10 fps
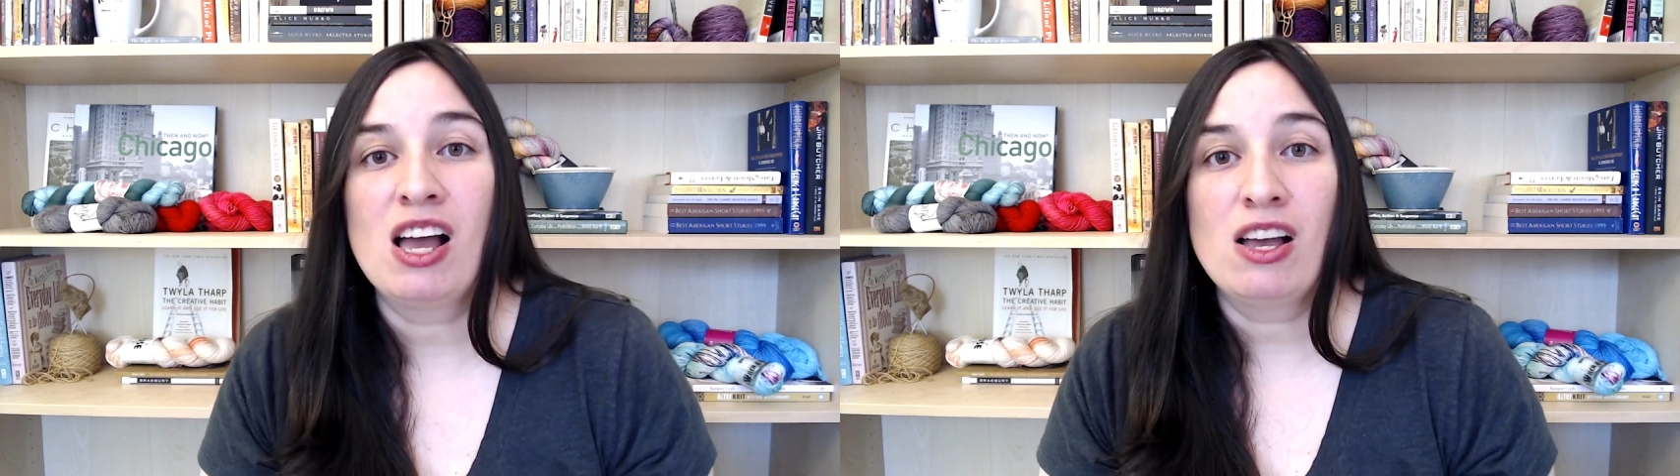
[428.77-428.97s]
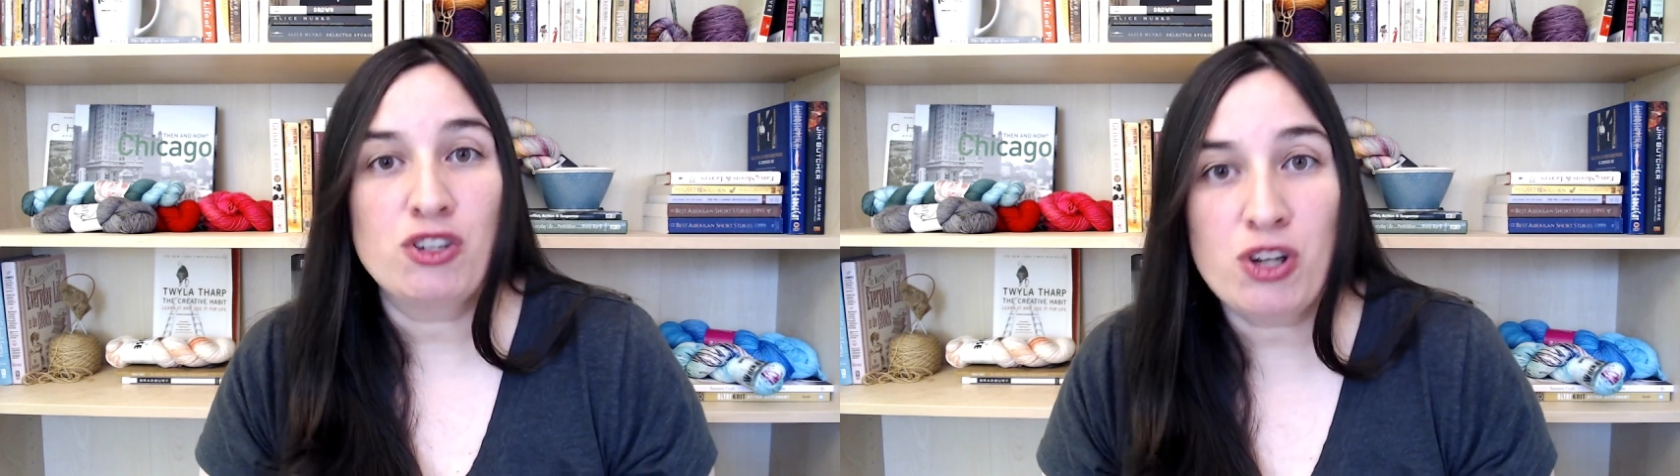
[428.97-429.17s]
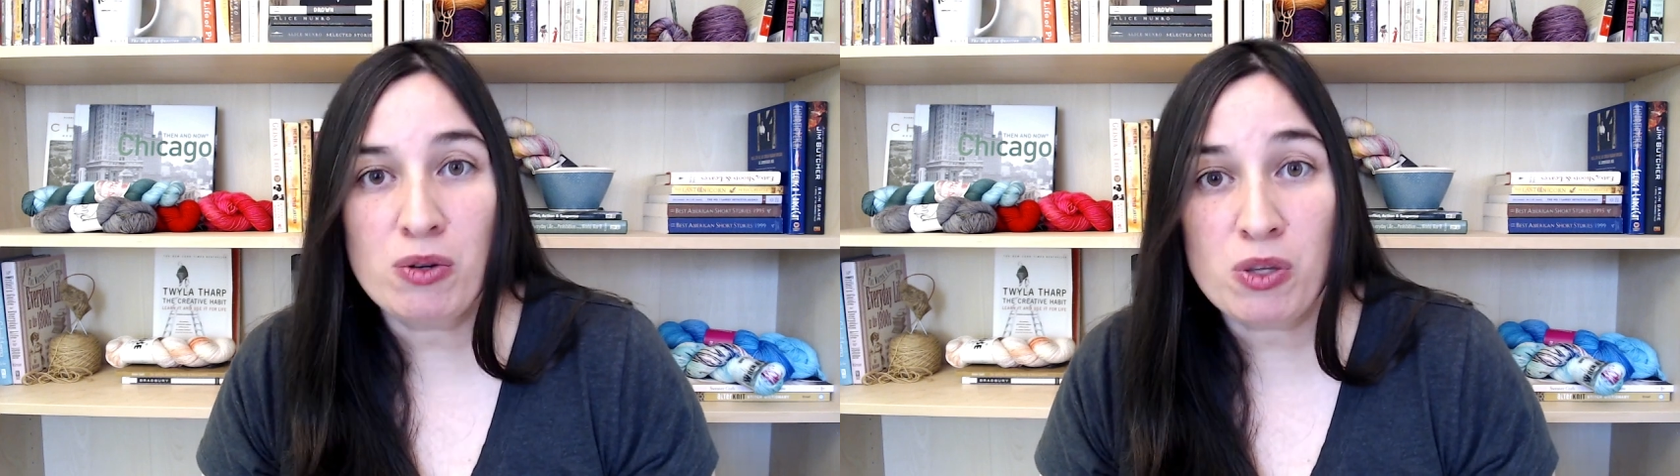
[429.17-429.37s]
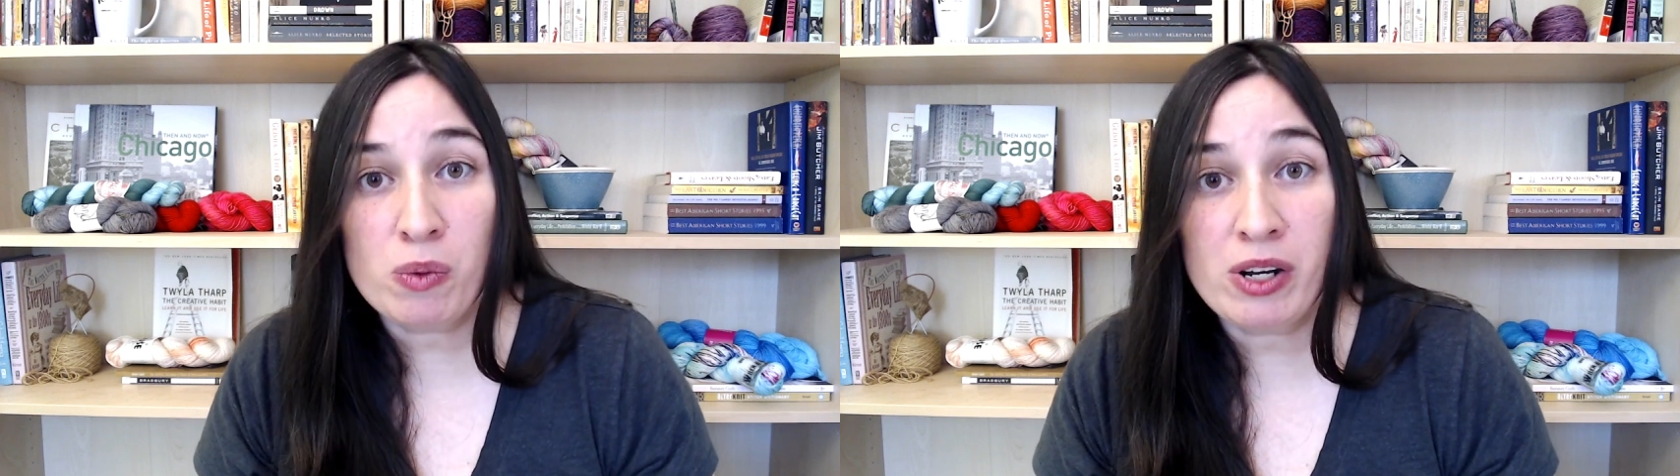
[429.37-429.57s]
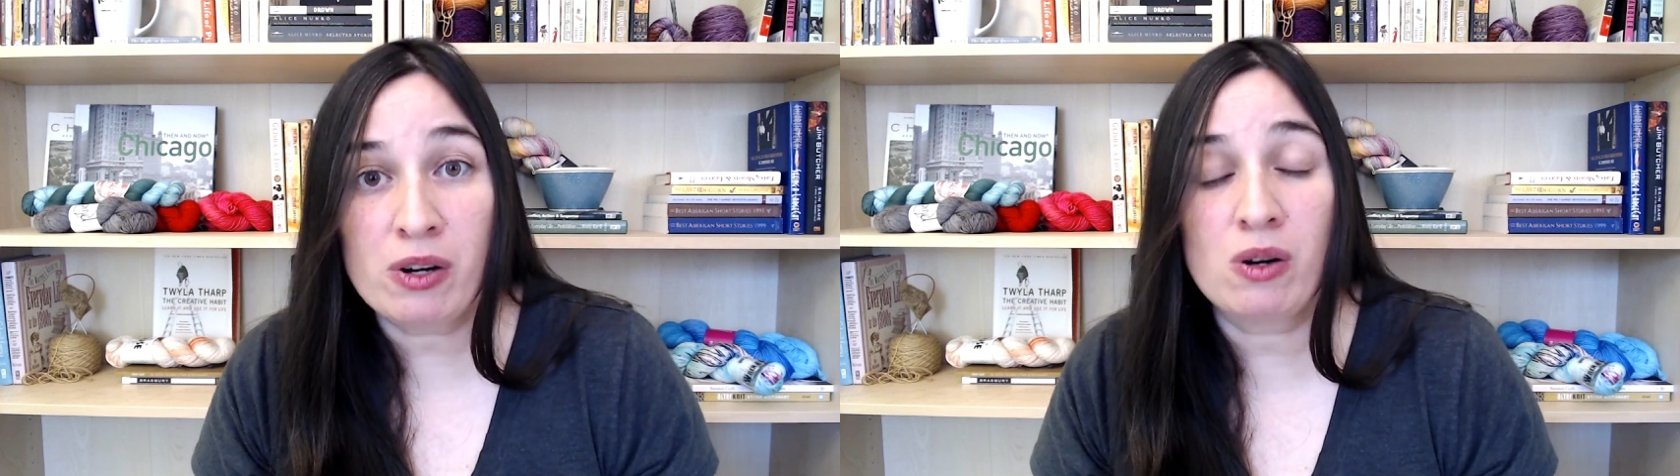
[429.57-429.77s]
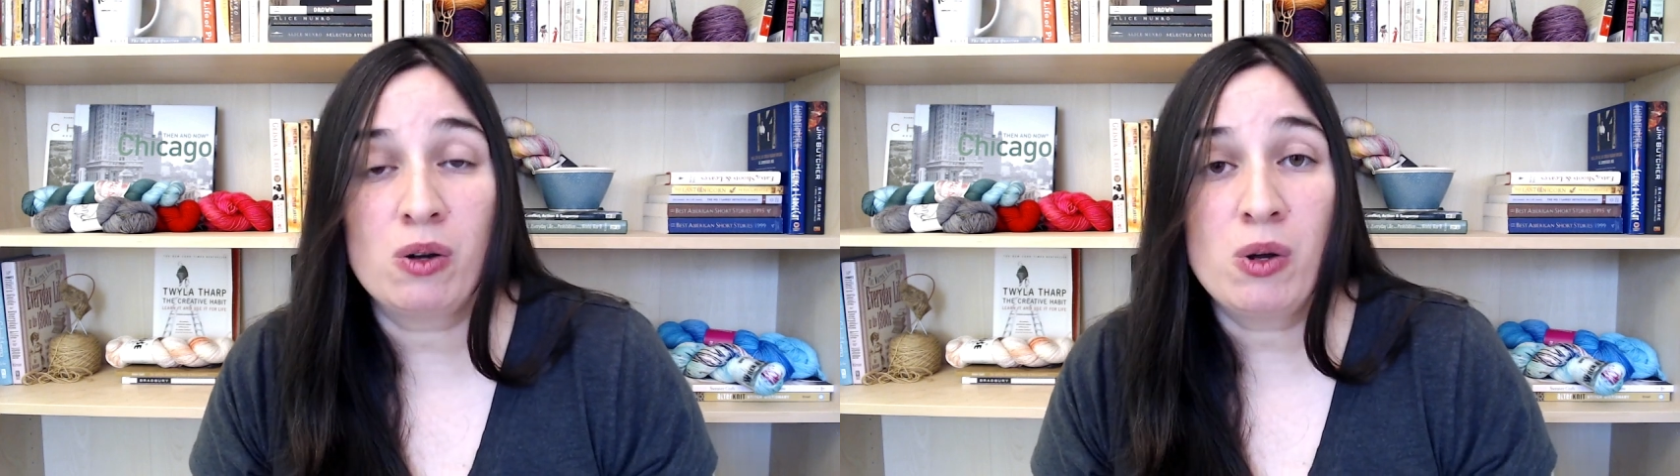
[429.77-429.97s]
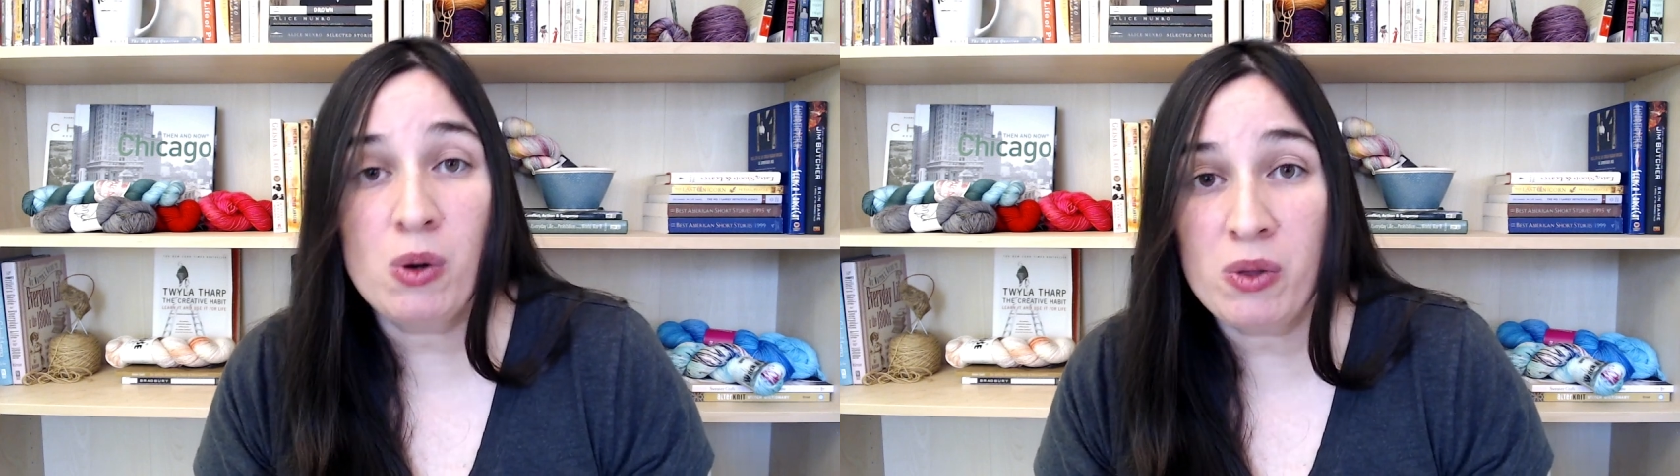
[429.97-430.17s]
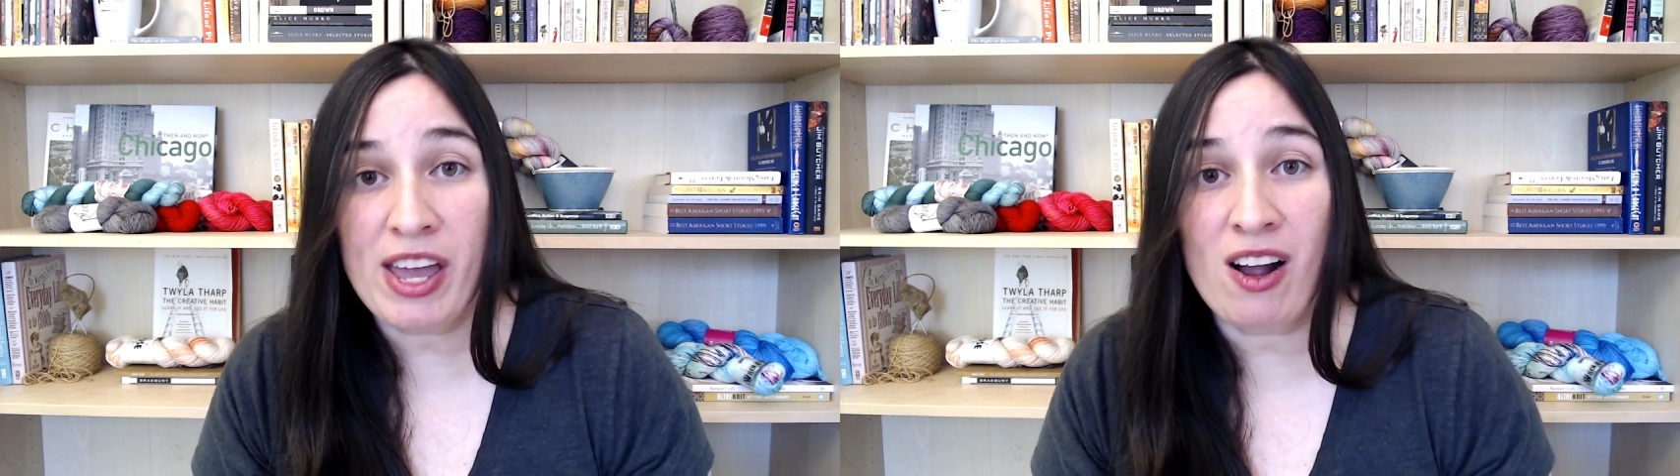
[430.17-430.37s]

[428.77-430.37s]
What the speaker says: shows the reader who they